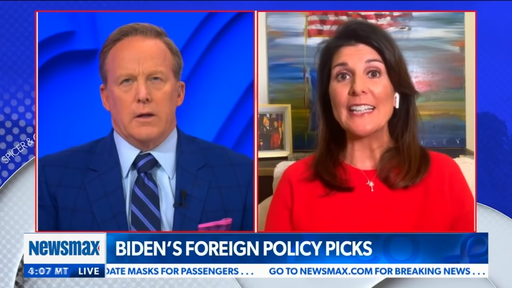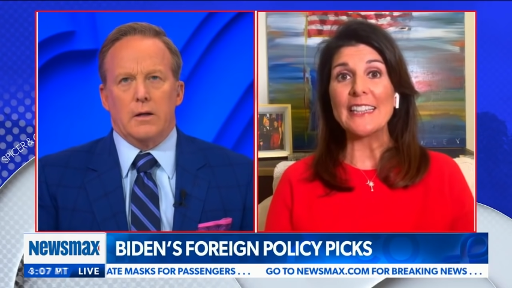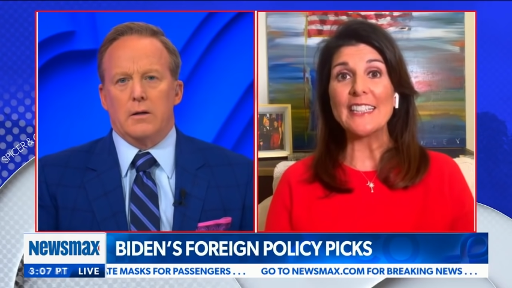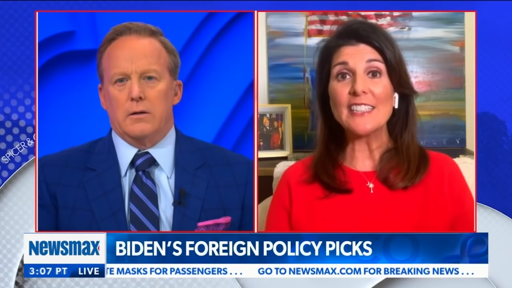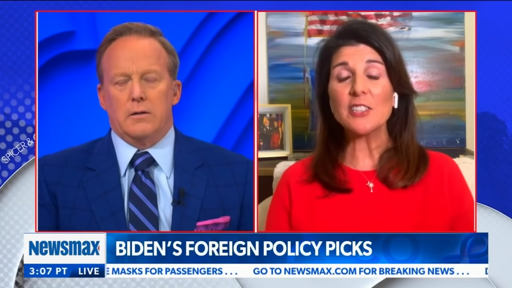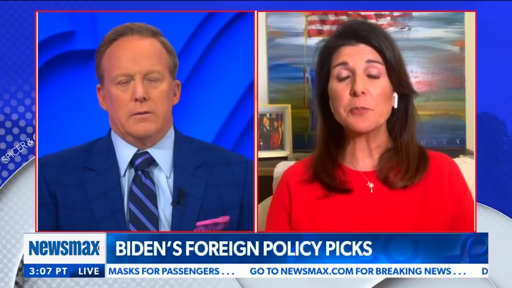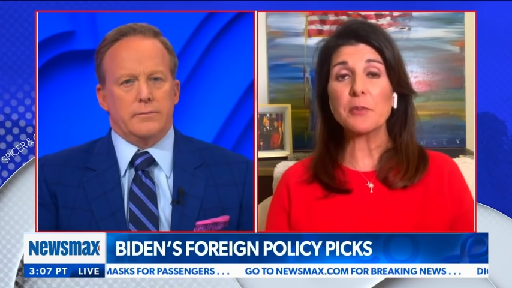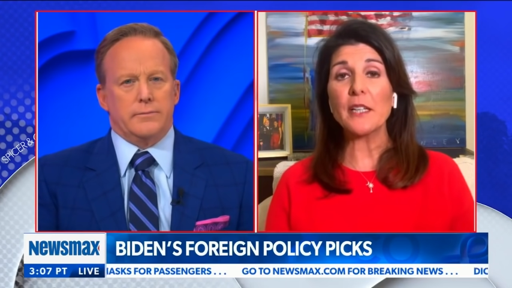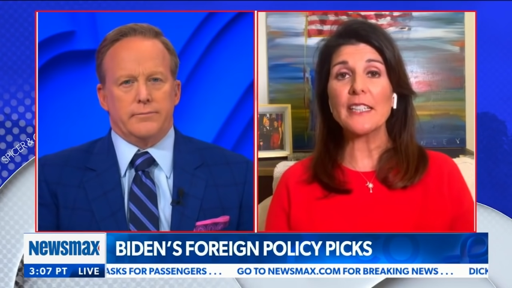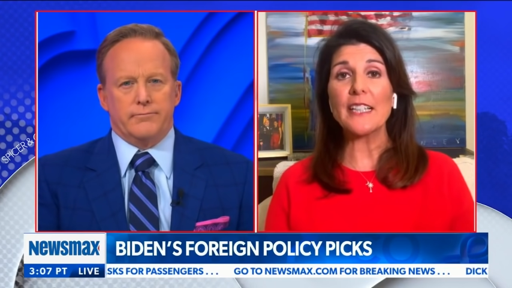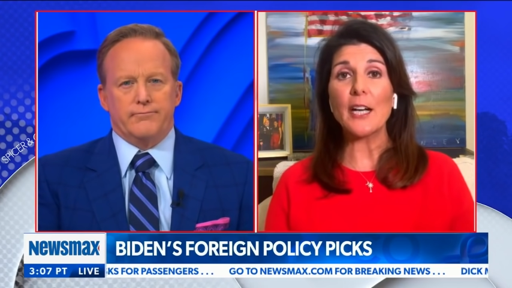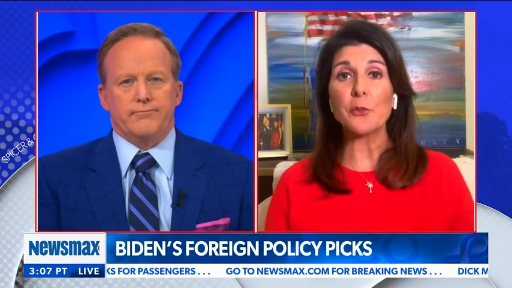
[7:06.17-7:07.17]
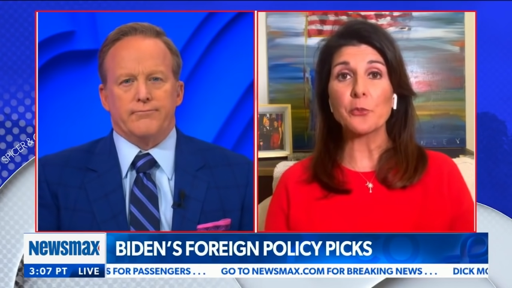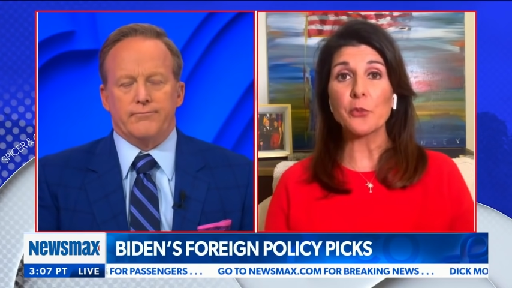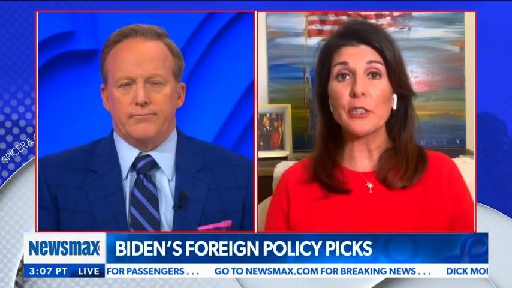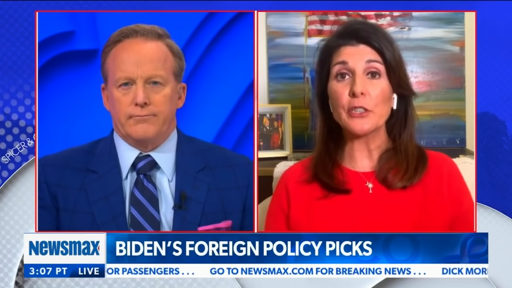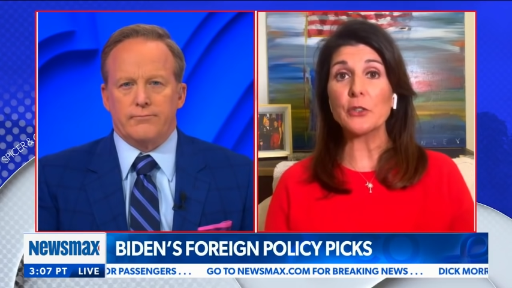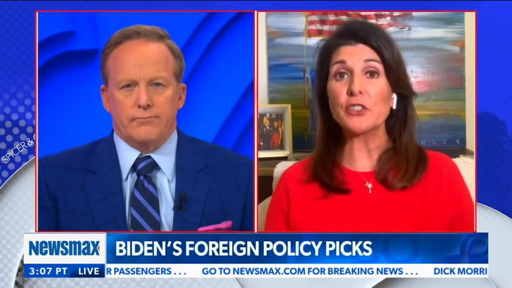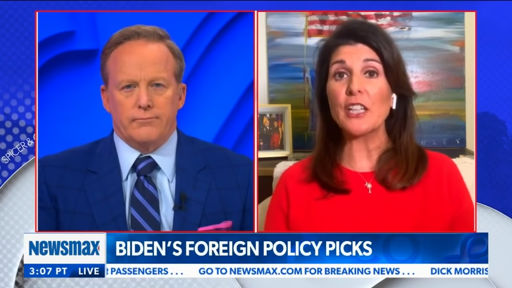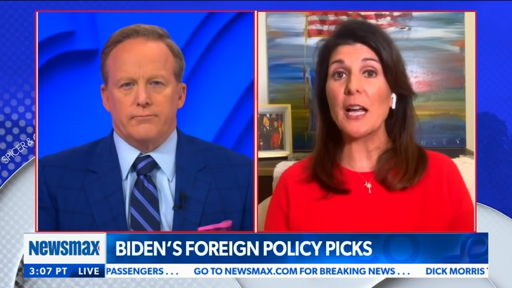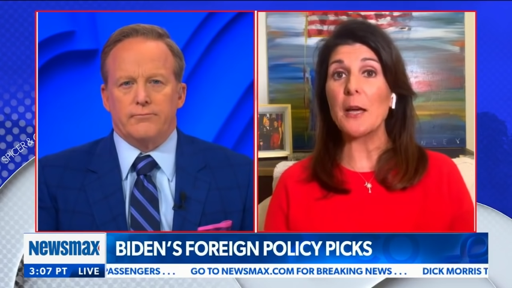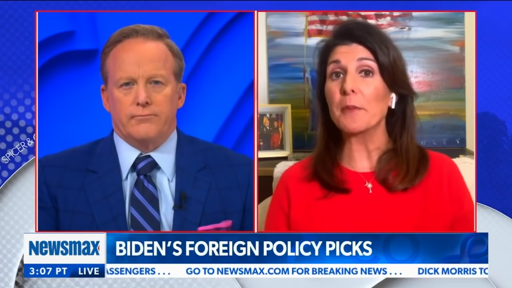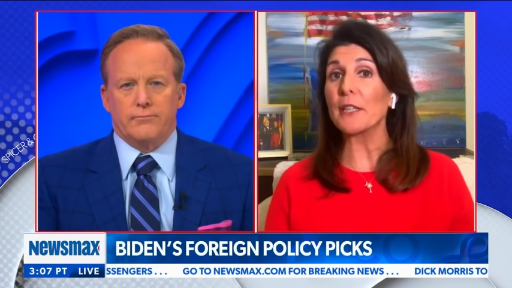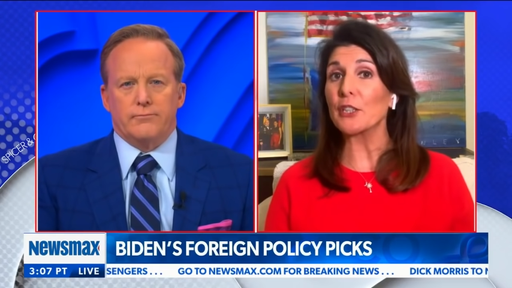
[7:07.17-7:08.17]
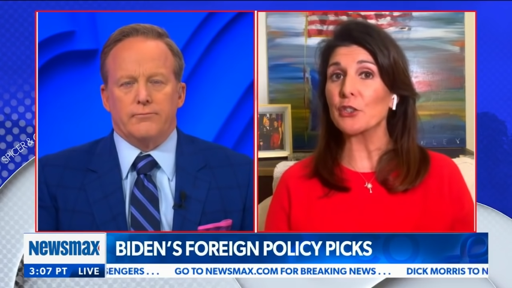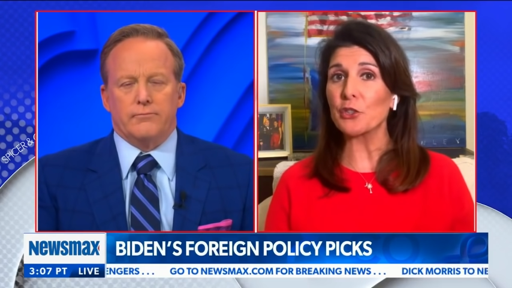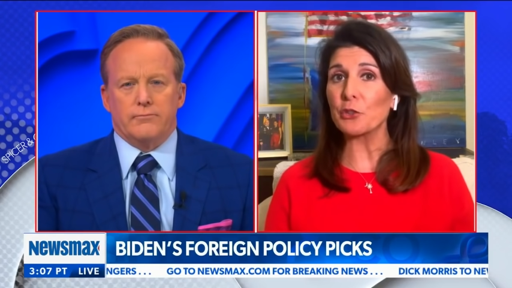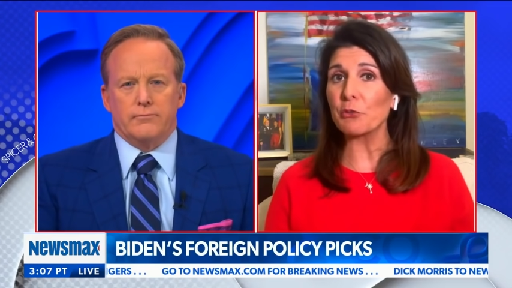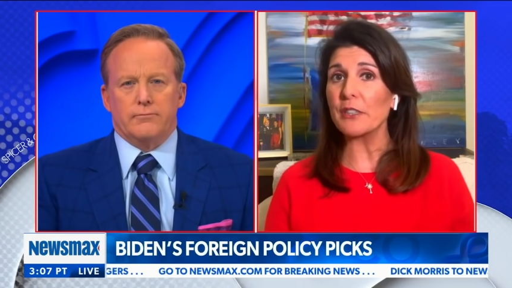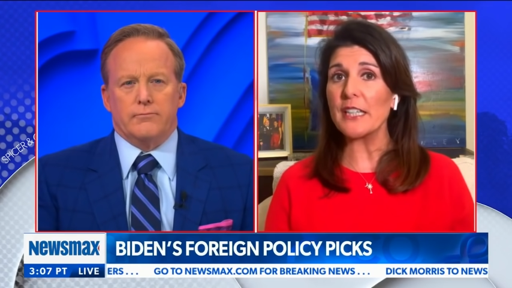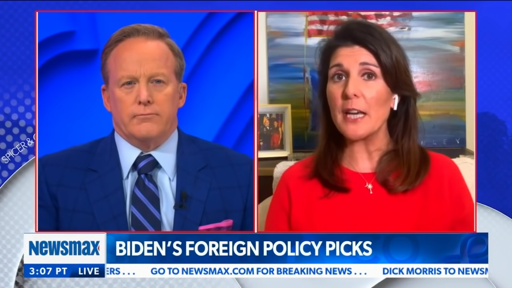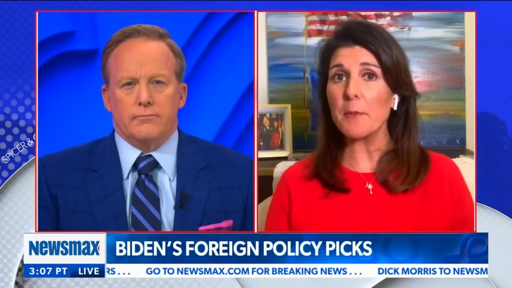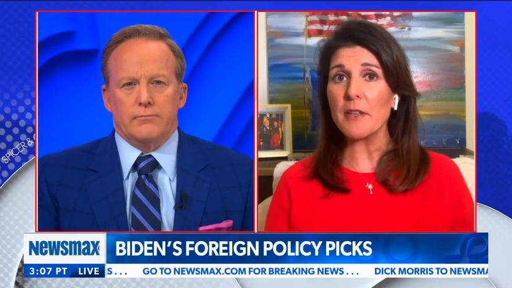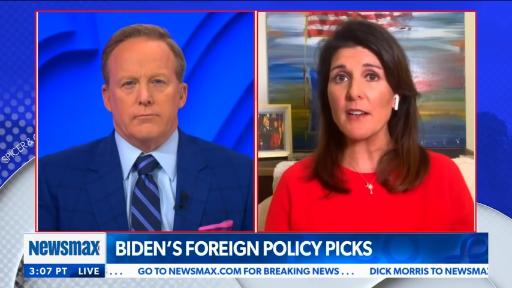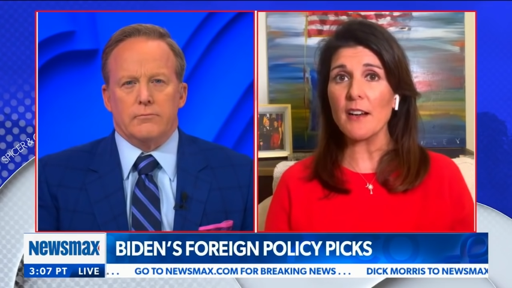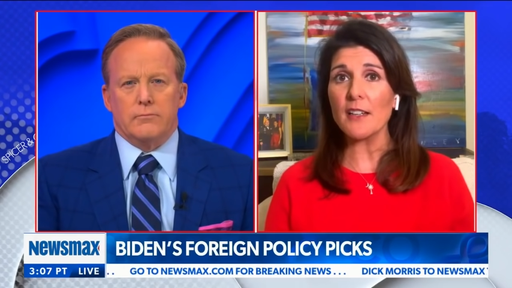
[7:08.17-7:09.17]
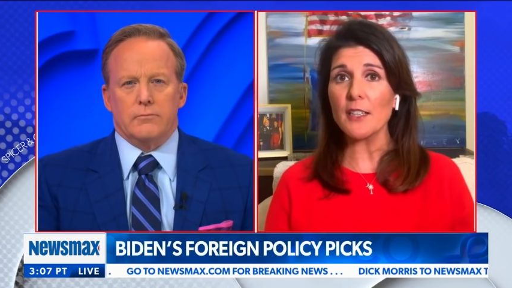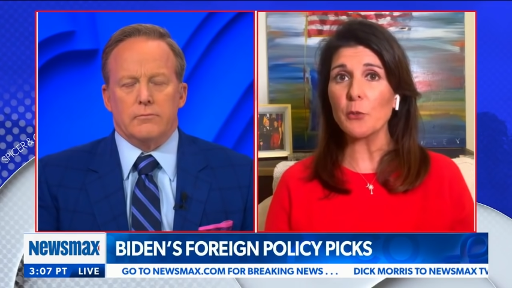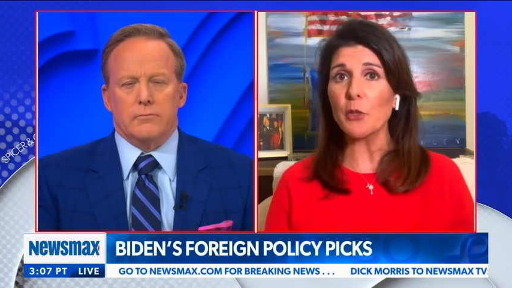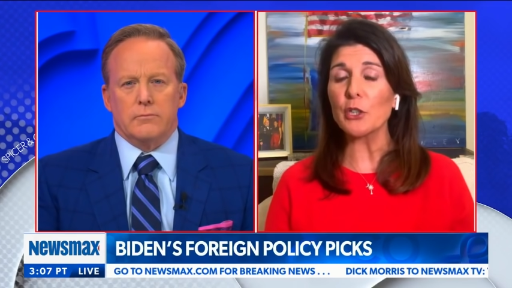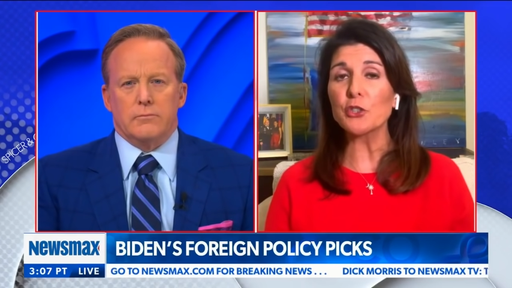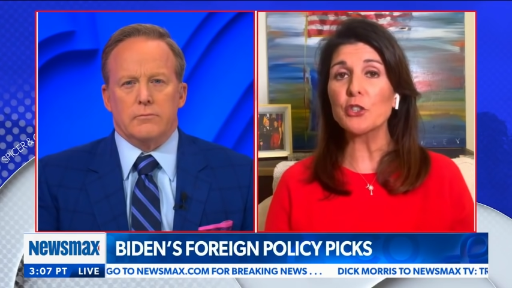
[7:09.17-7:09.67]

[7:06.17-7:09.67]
Speaker 1: This played out in real time because 3M and Honeywell,